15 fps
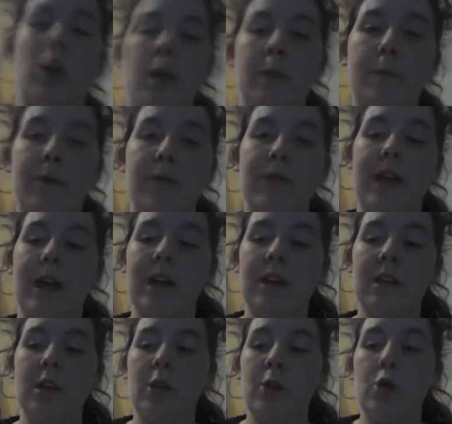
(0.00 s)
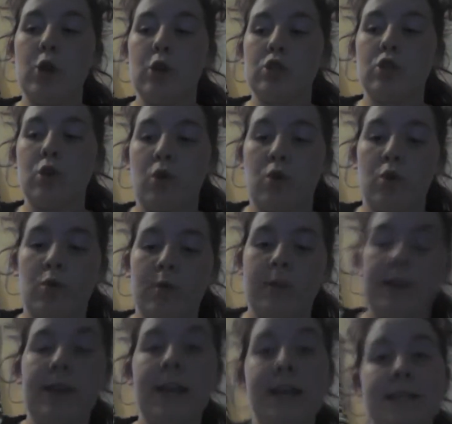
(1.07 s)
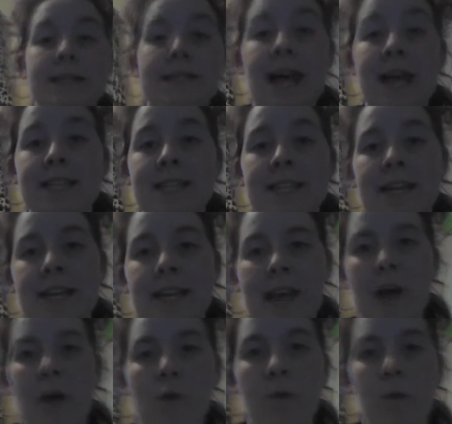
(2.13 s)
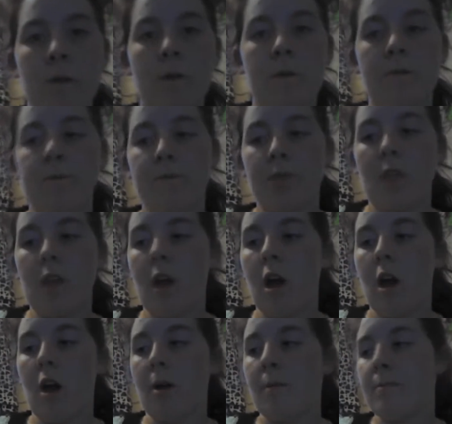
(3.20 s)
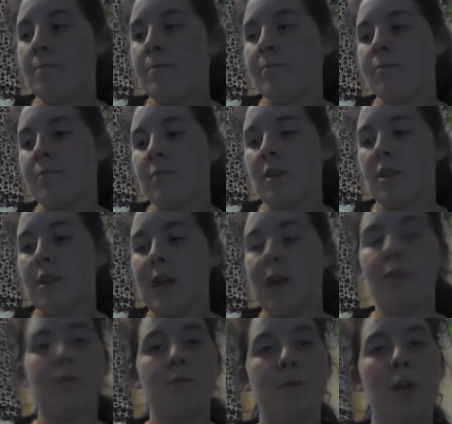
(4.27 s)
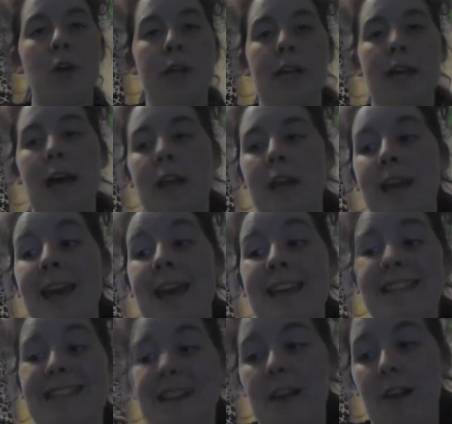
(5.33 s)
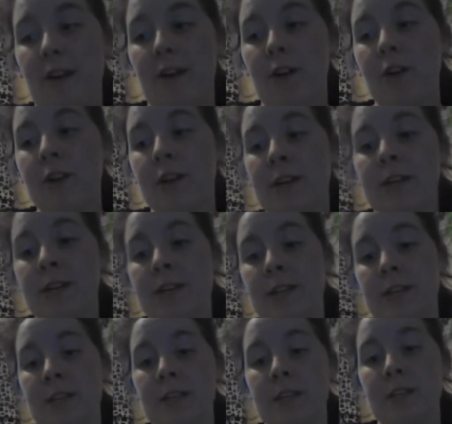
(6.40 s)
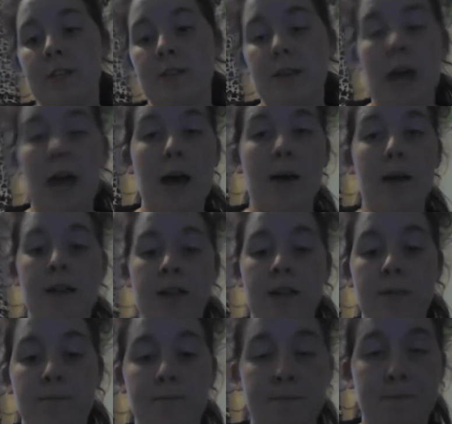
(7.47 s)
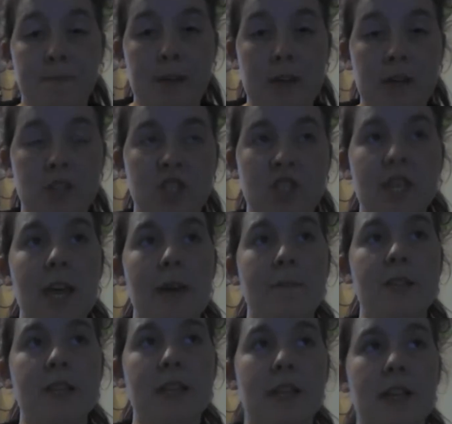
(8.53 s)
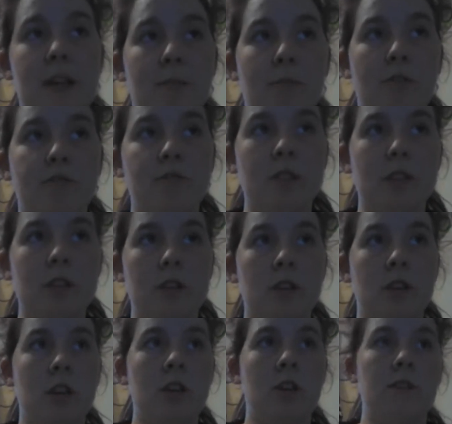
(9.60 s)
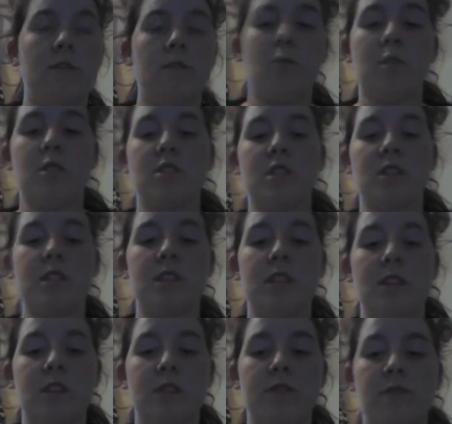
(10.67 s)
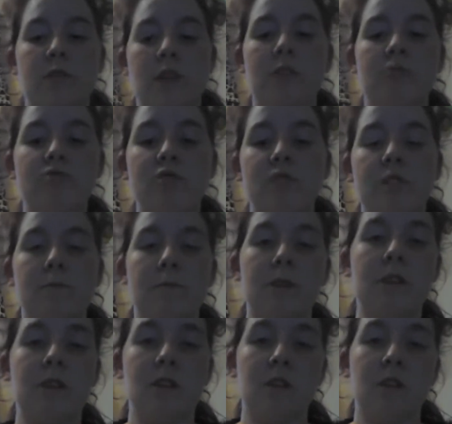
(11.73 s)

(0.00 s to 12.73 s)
about that. So next Saturday now, um, that will be on again at eight o'clock. Uh, GMT time, obviously. If you're watching this in a different country, it'd be